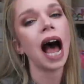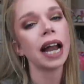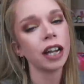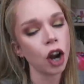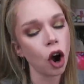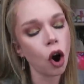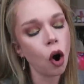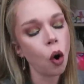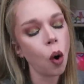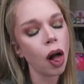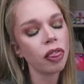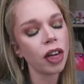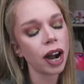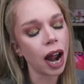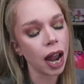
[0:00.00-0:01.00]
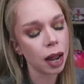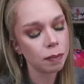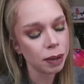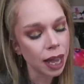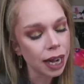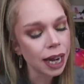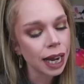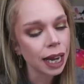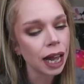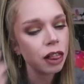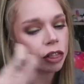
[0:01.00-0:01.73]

I know that I am getting